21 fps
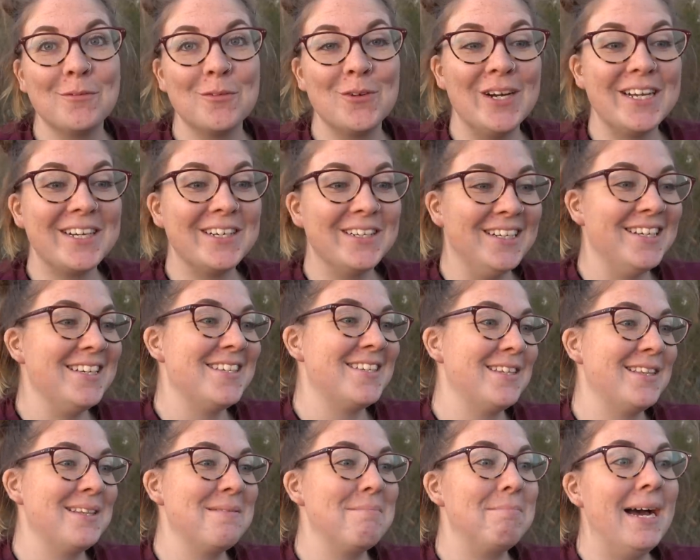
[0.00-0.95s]
Right, guys,
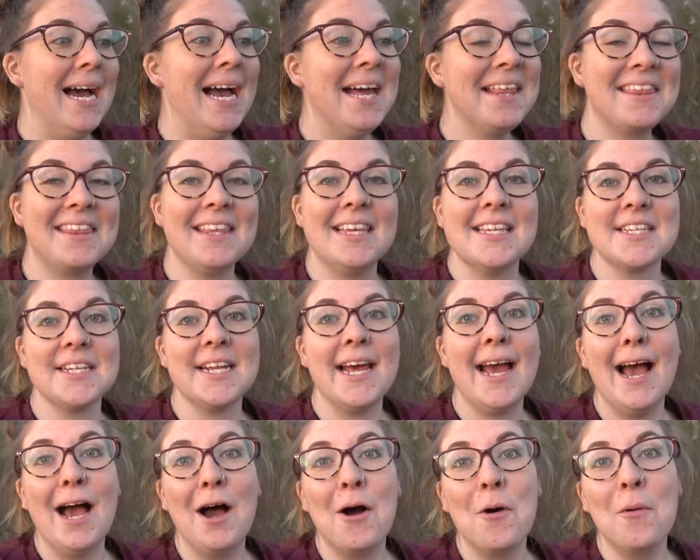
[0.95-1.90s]
so the bath is
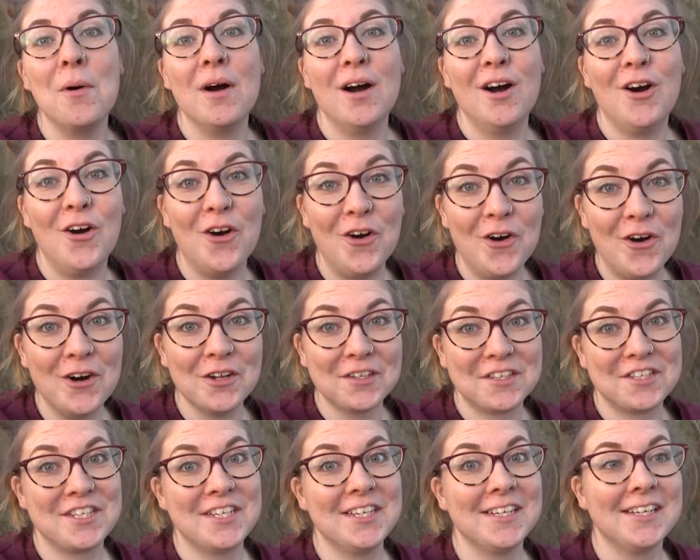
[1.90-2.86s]
now
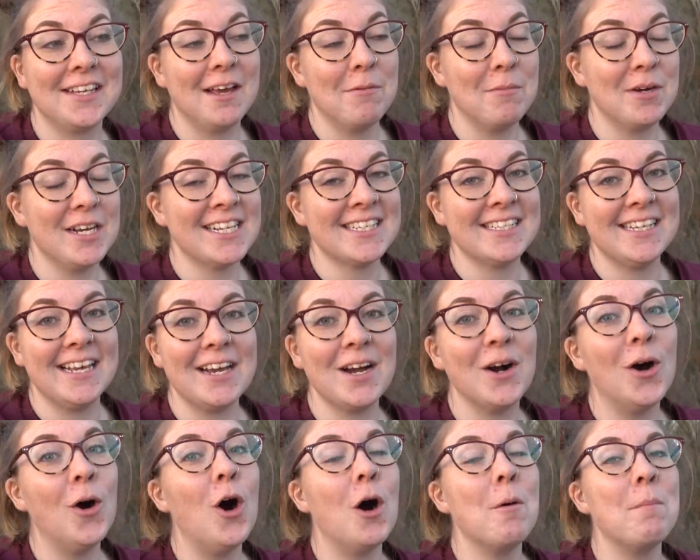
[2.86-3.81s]
hot. And when I say
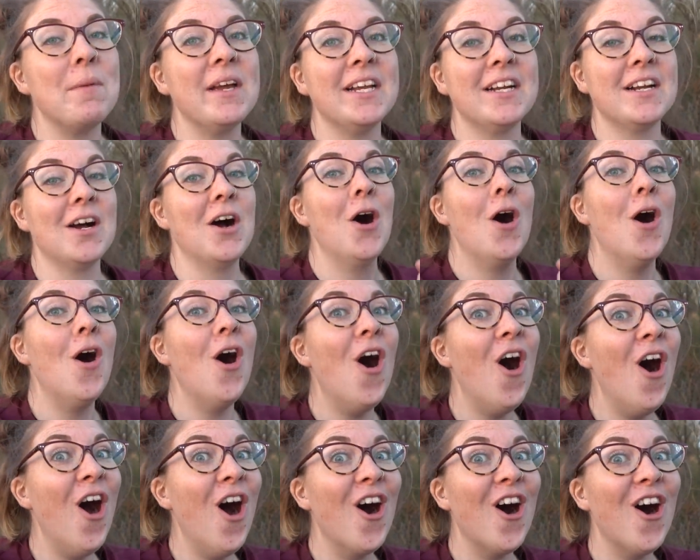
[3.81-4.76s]
hot, I mean
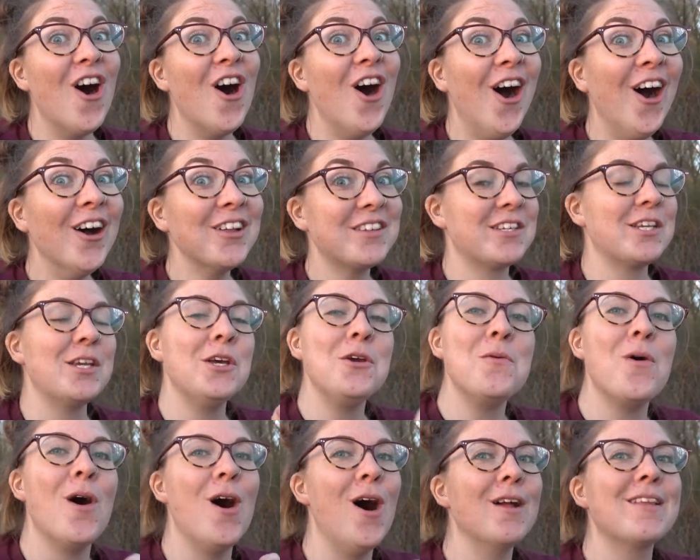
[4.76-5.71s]
hot!
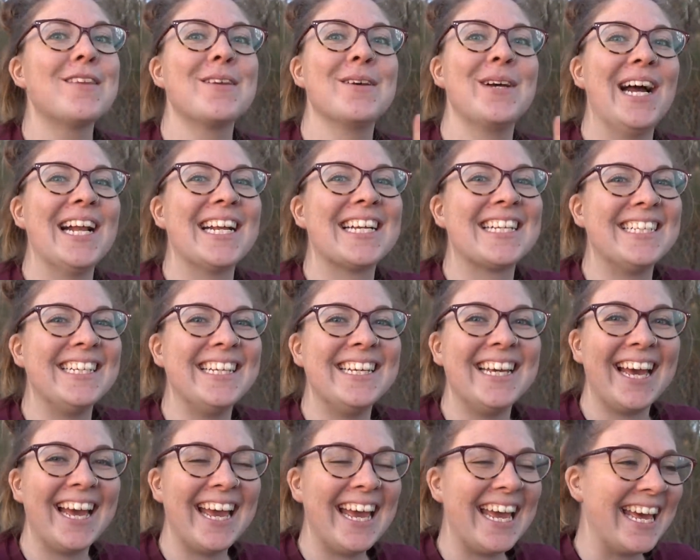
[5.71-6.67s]
Too hot to actually
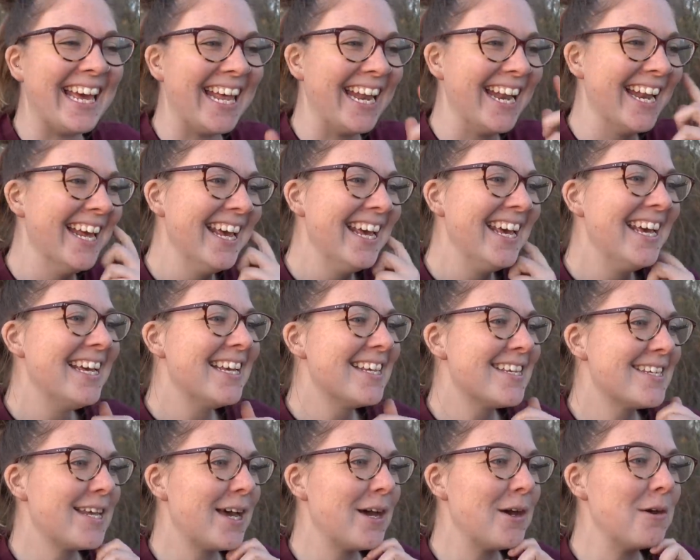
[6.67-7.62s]
get in.
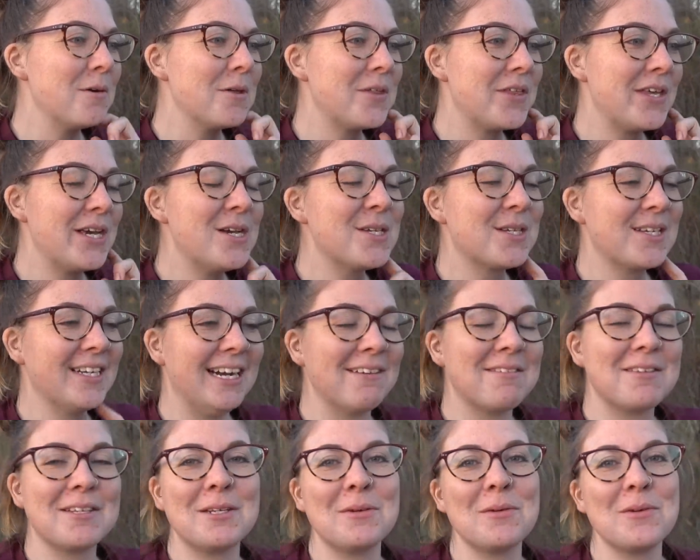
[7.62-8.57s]
So Theo's going to
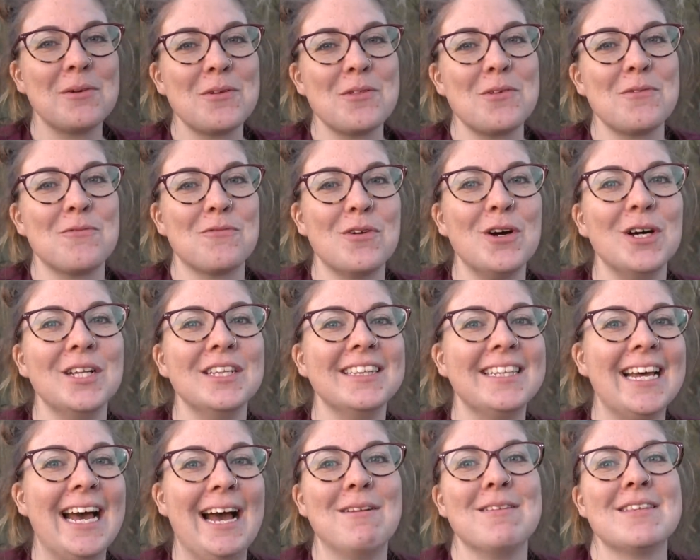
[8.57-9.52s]
have to do another run
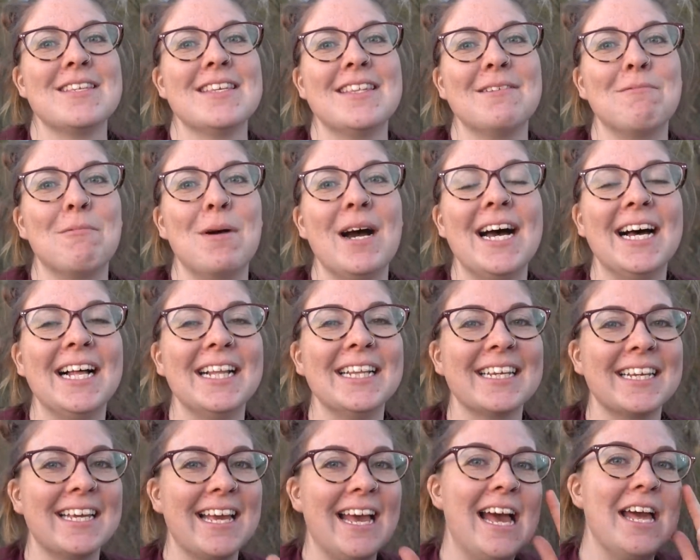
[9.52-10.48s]
down to the well
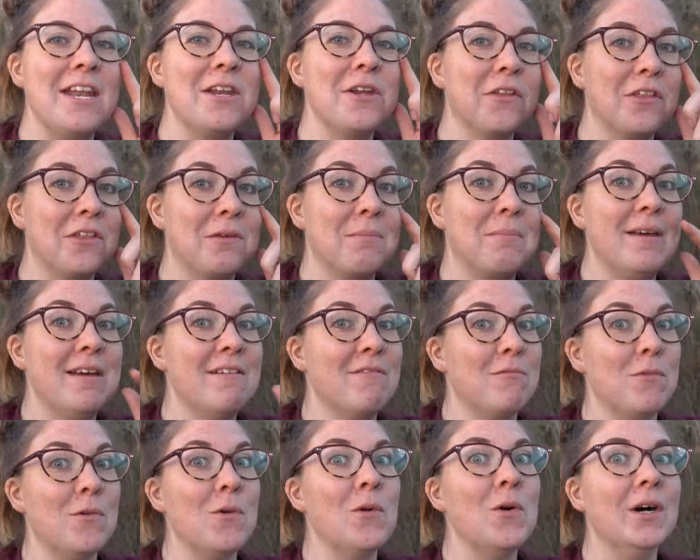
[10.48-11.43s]
and get another bit
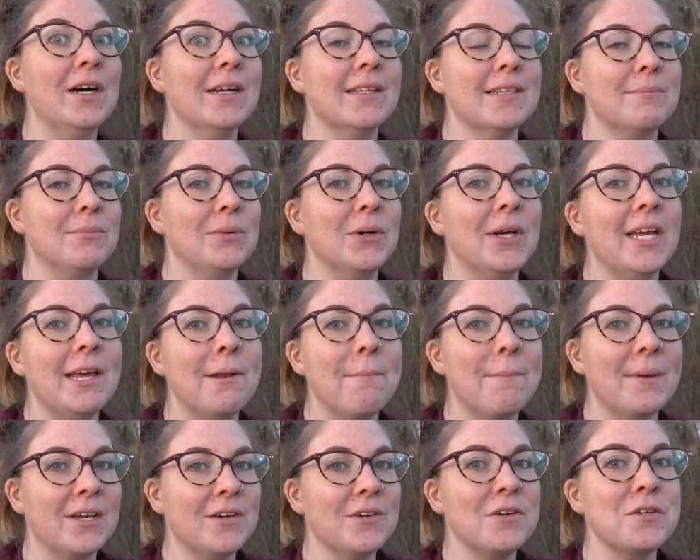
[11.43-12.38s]
of water to put in
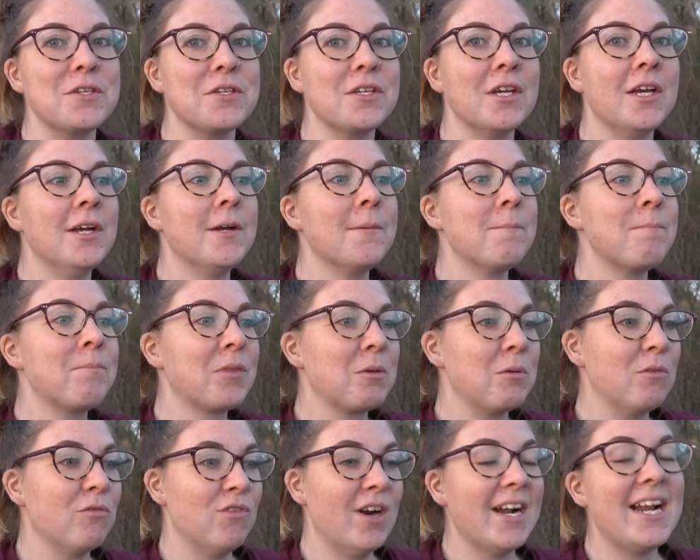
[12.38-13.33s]
because
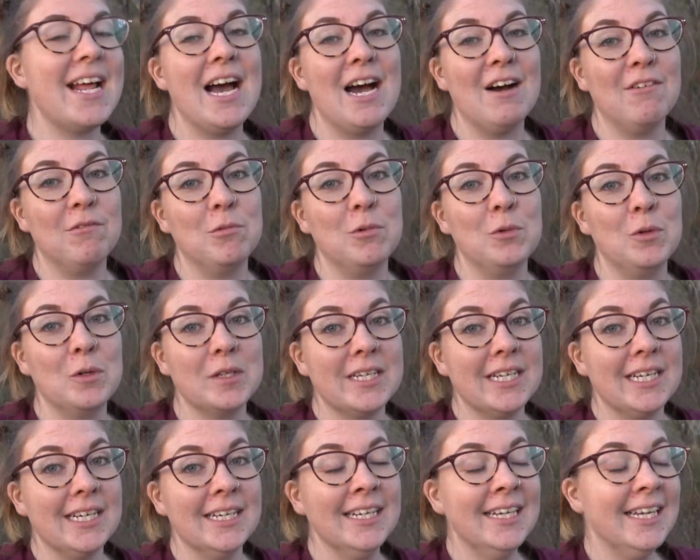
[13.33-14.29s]
we've run out of
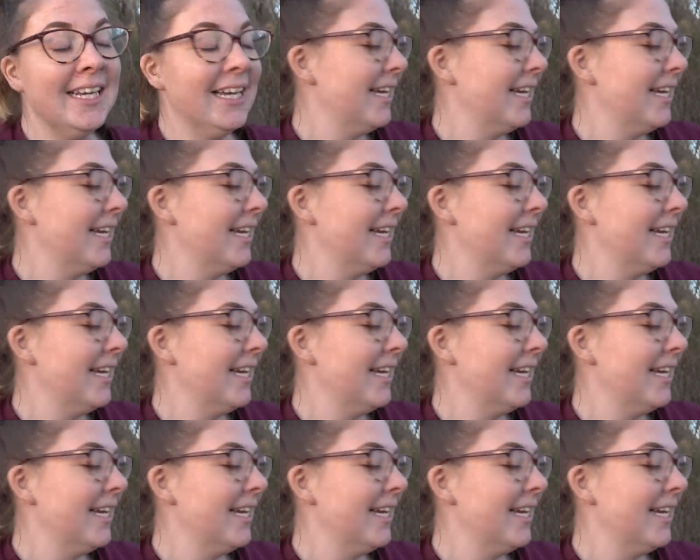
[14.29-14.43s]
water.